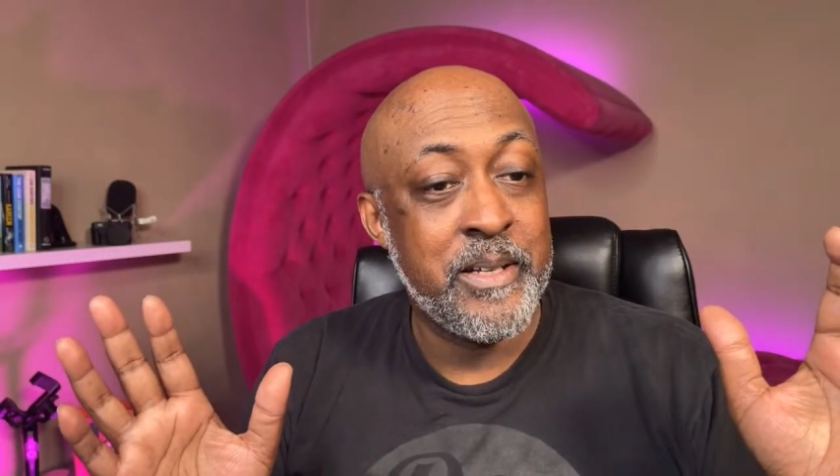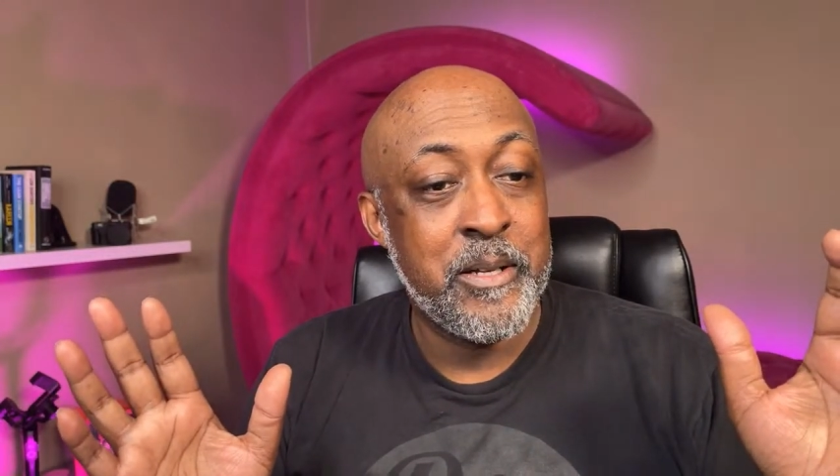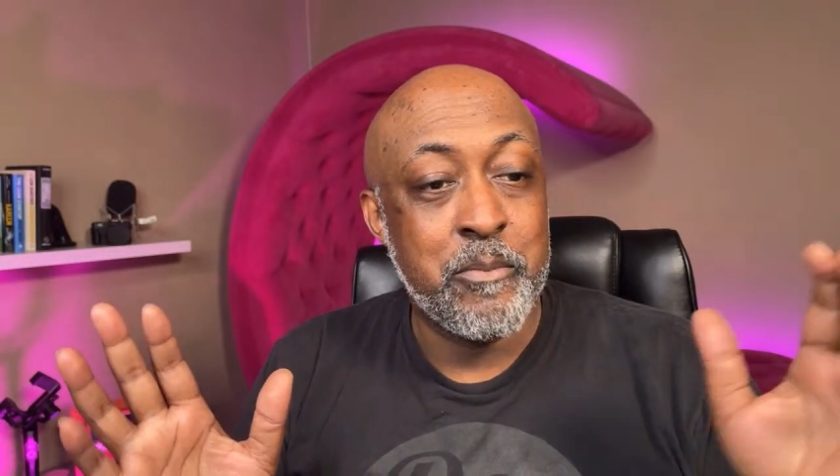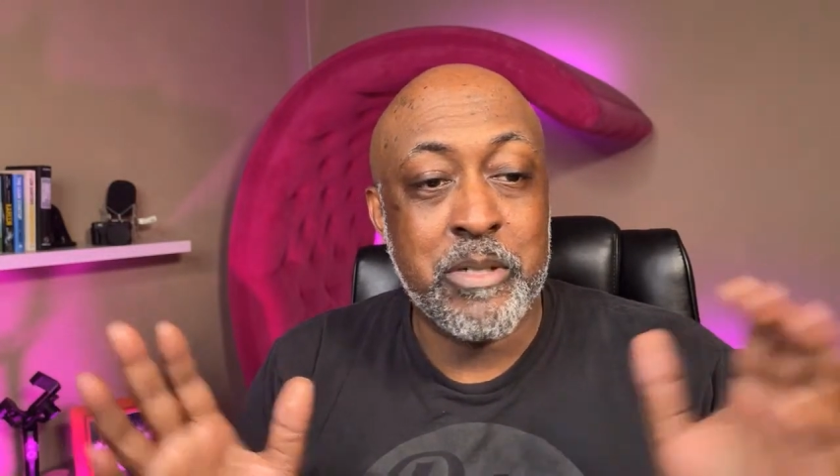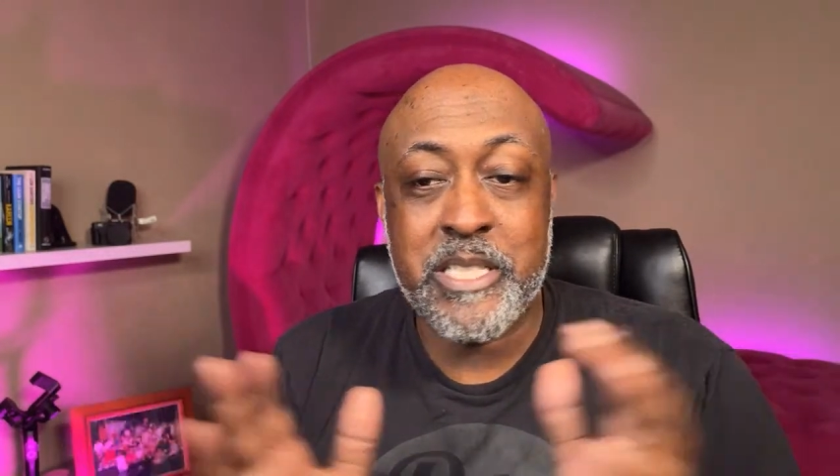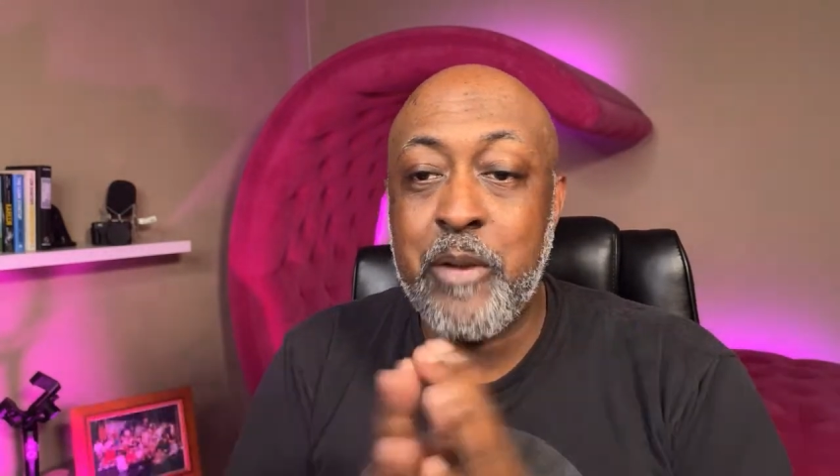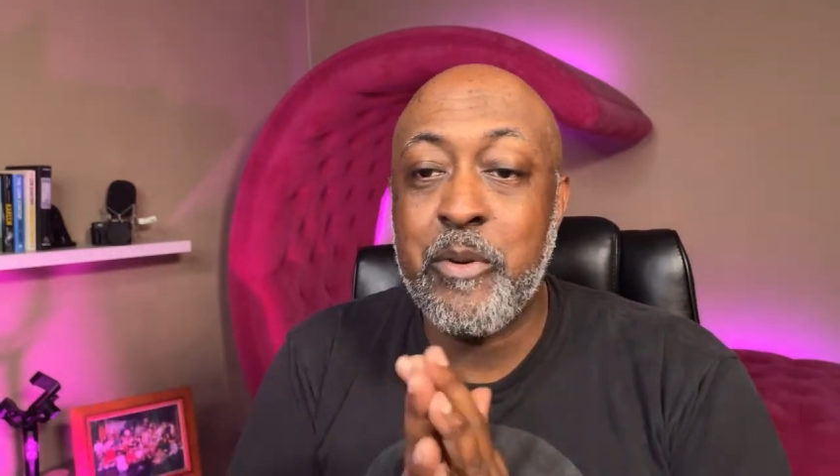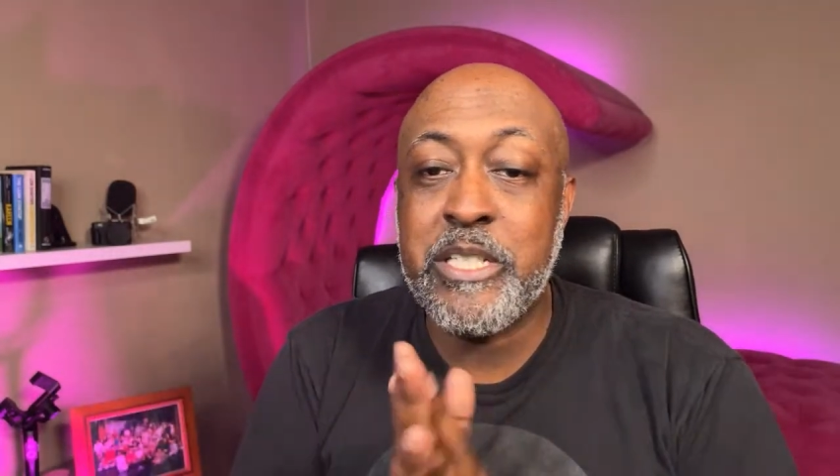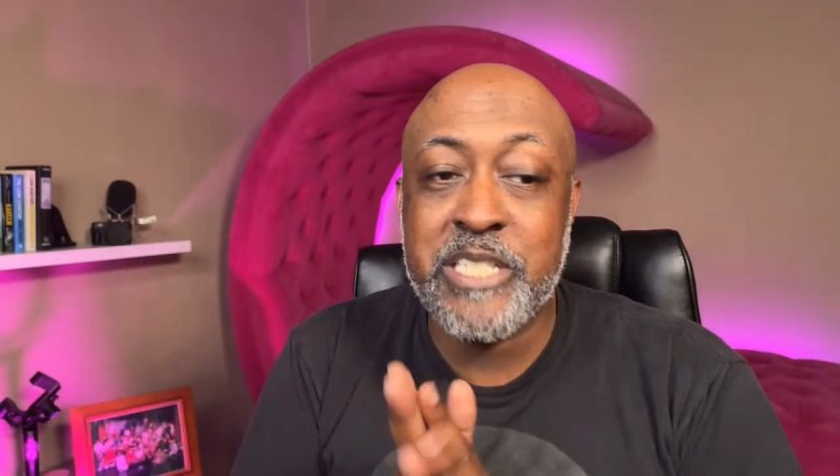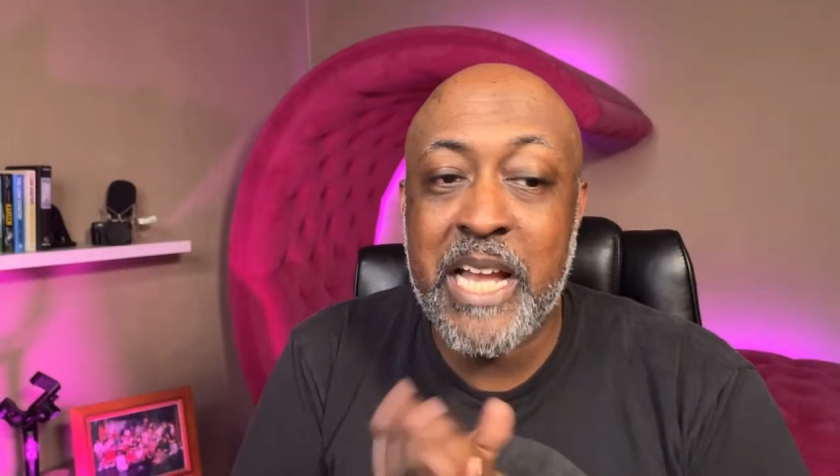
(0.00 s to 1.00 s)
But they
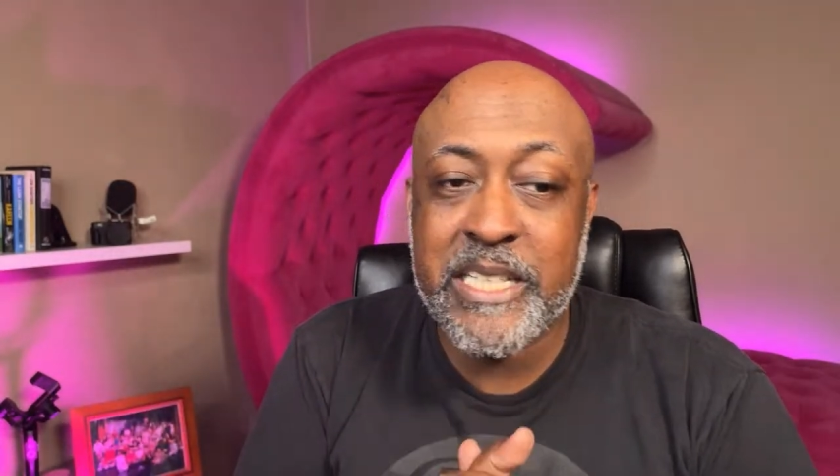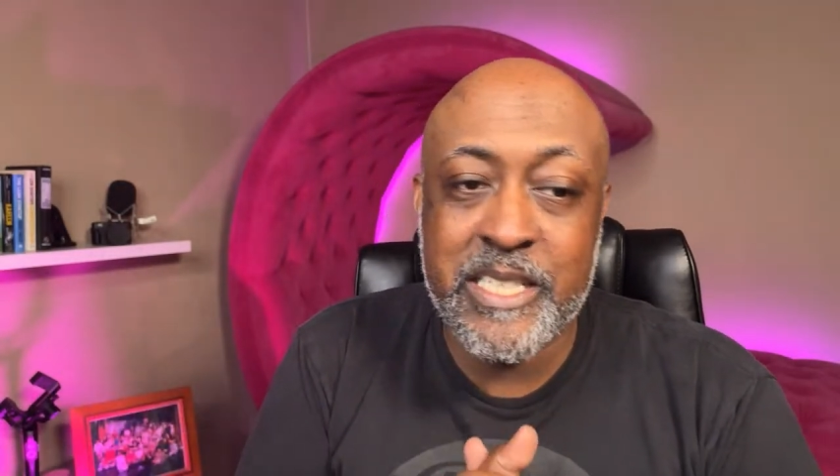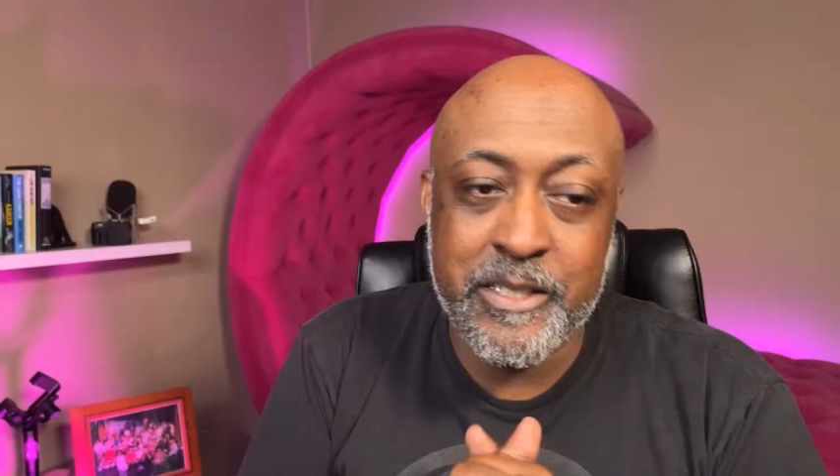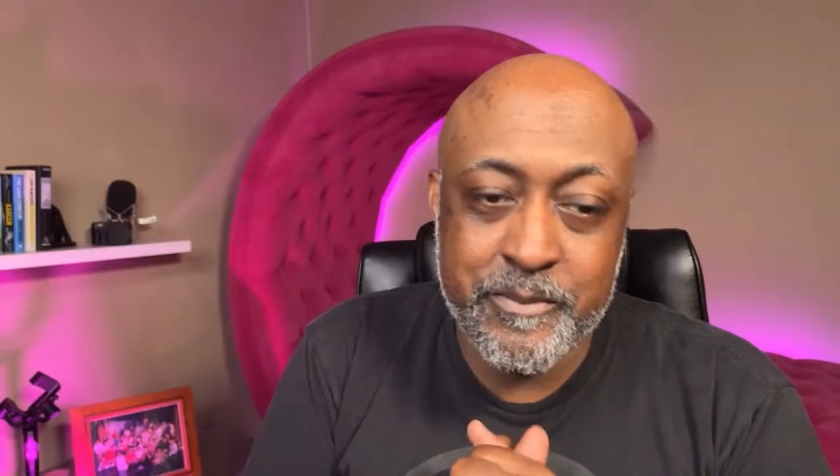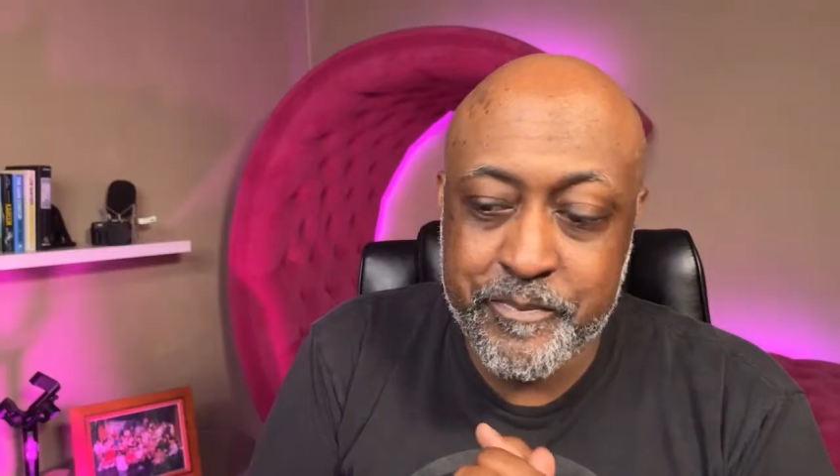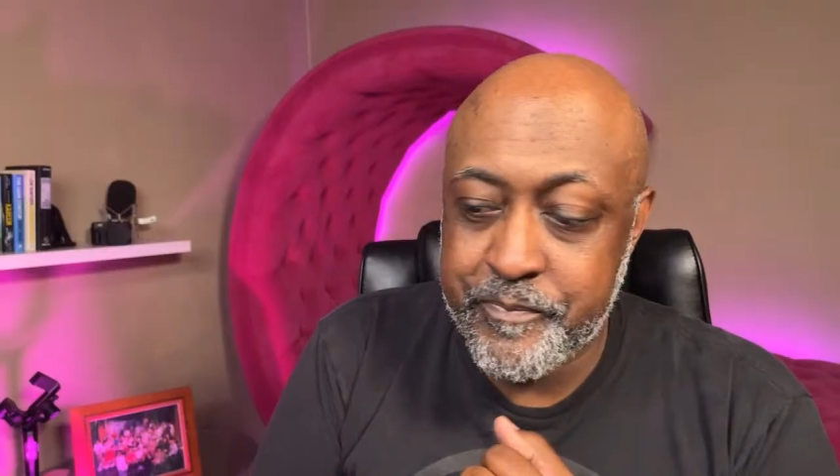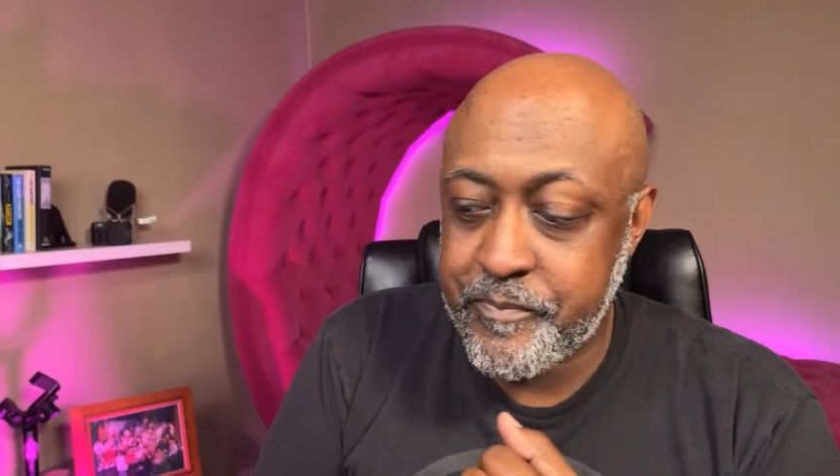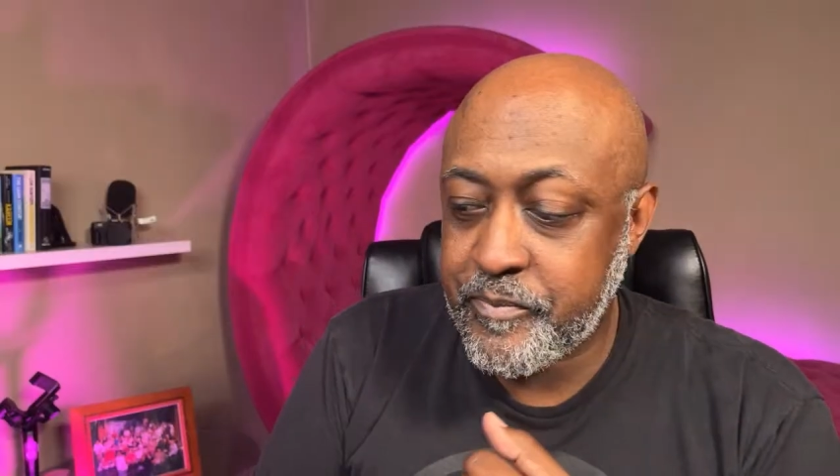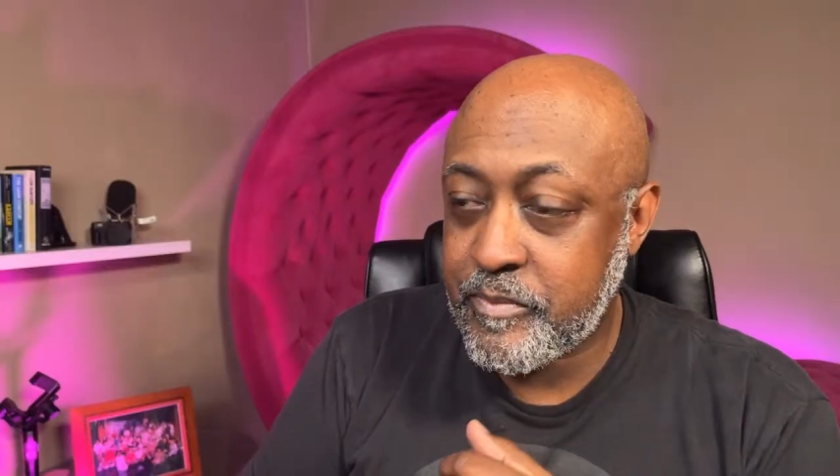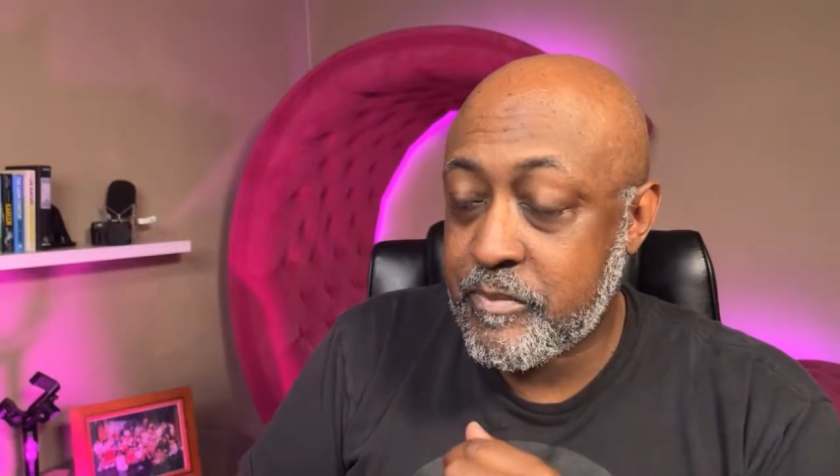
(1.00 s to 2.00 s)
rejected
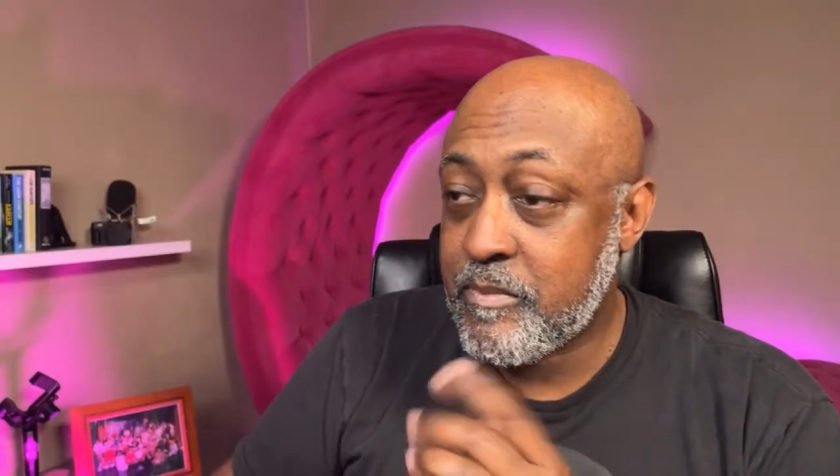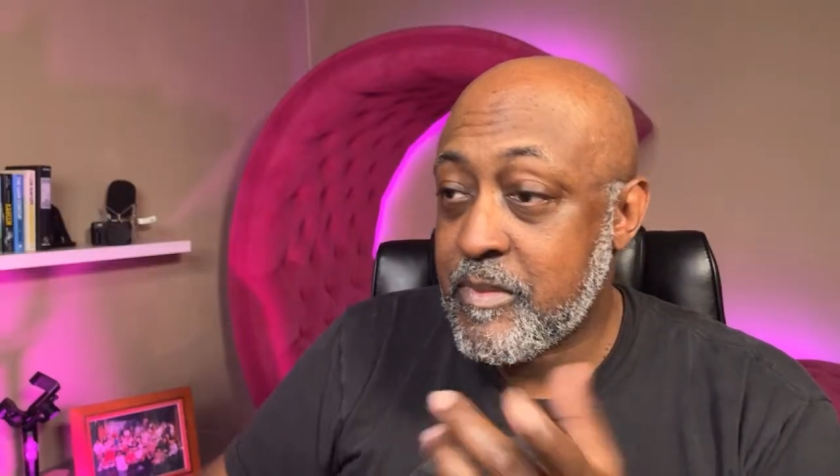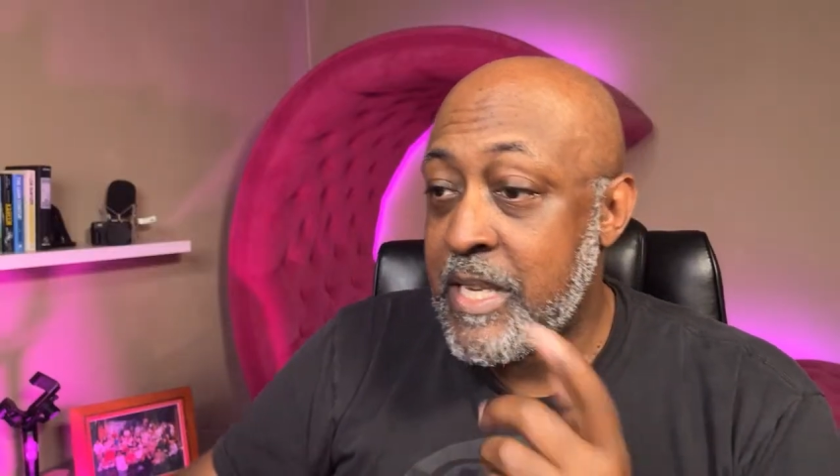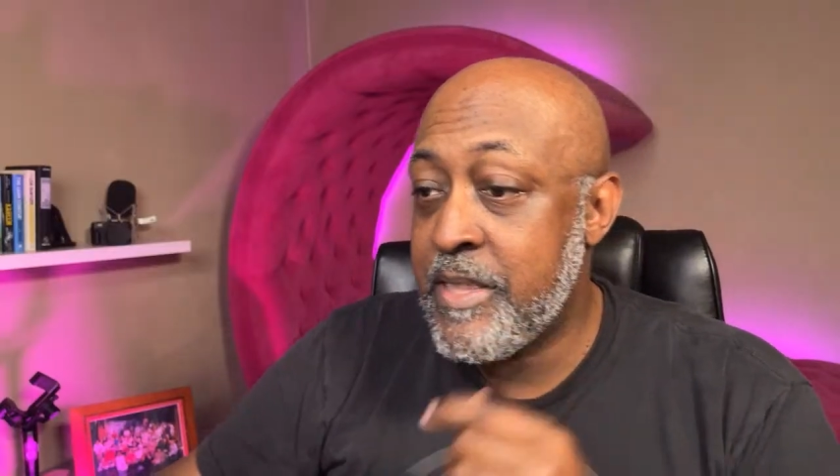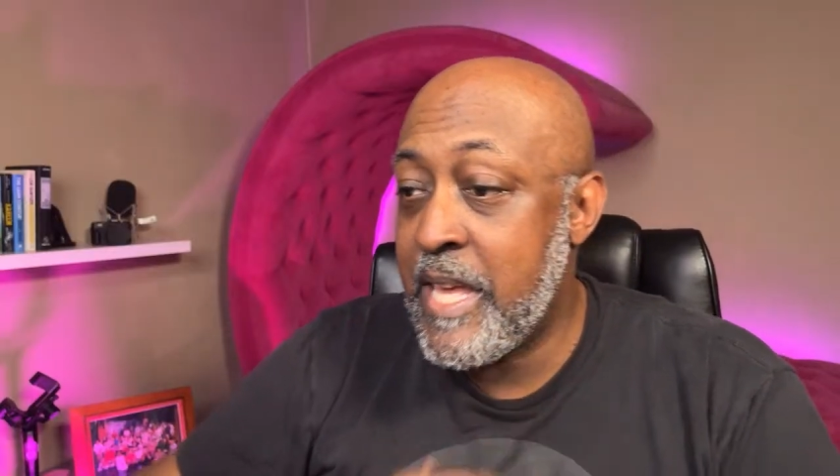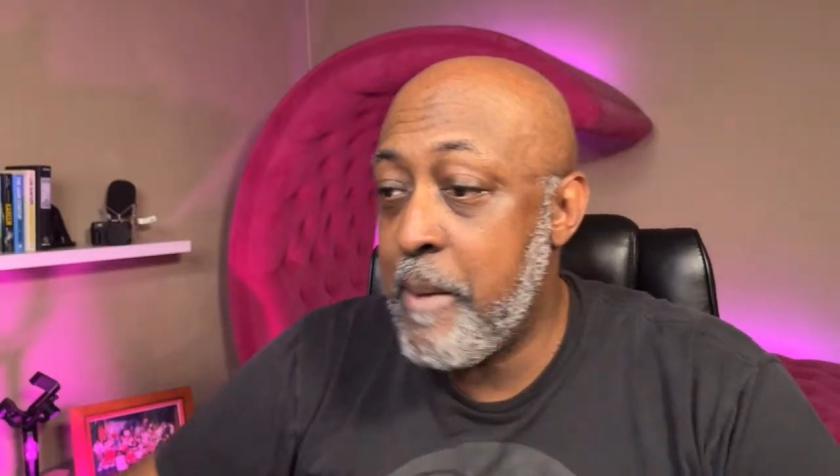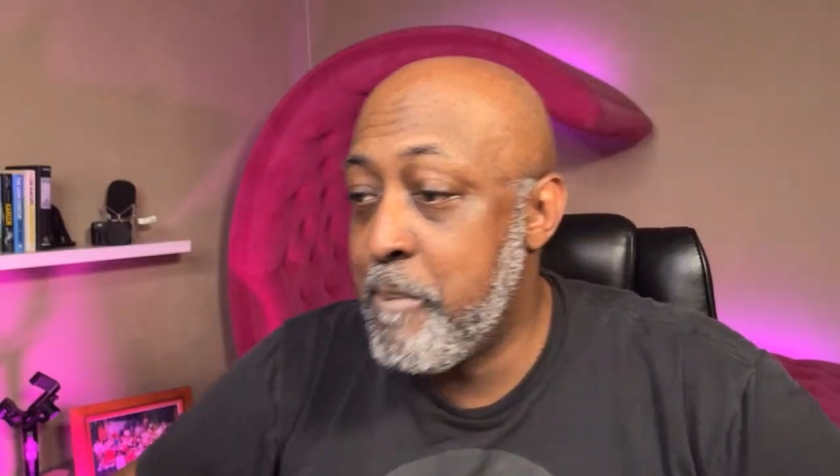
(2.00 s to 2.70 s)
that